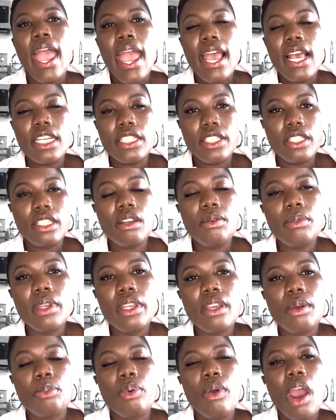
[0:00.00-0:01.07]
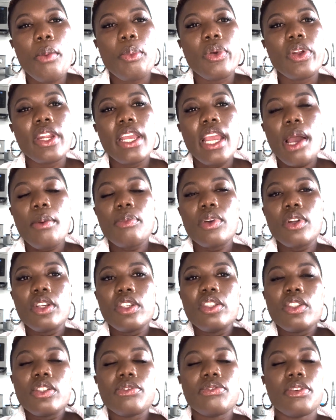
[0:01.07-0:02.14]
Assuming your property, I'm going to
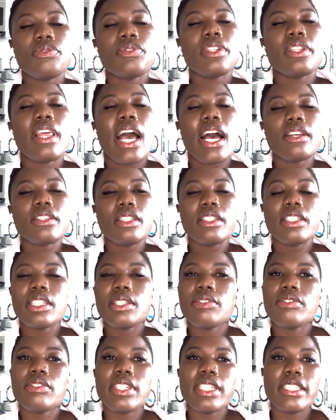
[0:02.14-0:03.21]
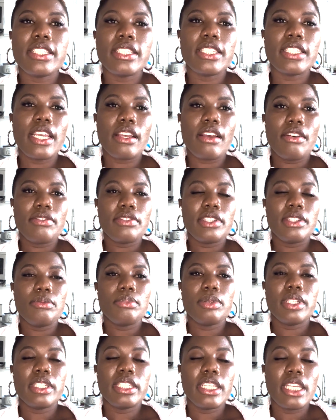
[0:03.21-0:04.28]
use 50,000 just for the sake of
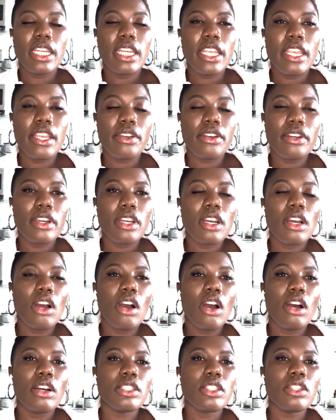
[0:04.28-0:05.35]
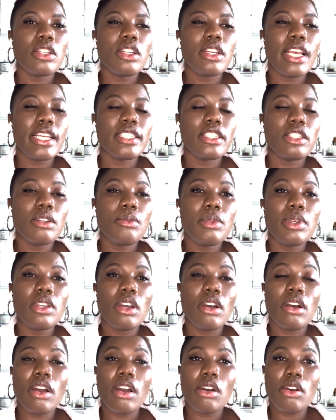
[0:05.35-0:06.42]
simplicity here. So assuming
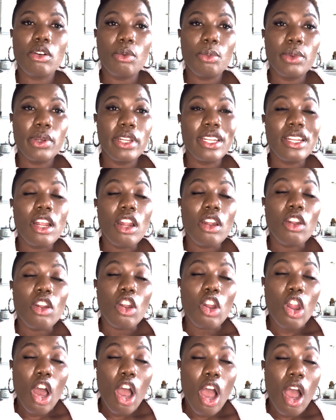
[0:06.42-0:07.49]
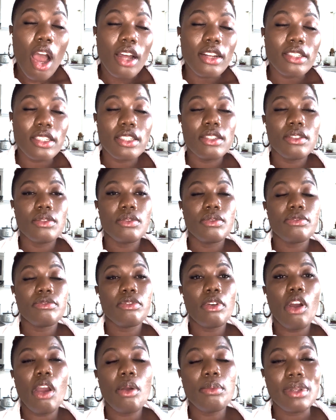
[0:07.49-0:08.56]
your urban lot,
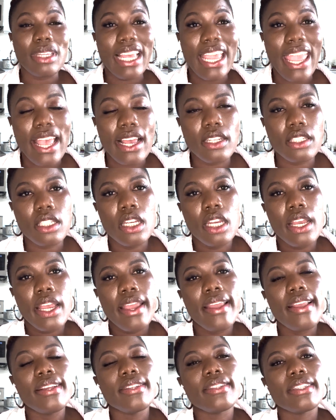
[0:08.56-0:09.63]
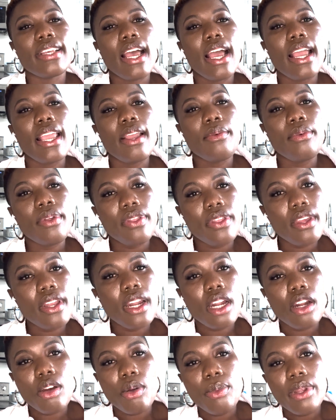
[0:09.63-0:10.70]
farmland, is within
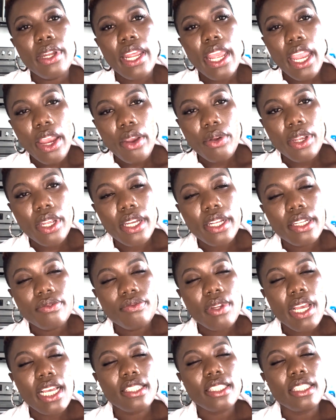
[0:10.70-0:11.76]
an urban area, as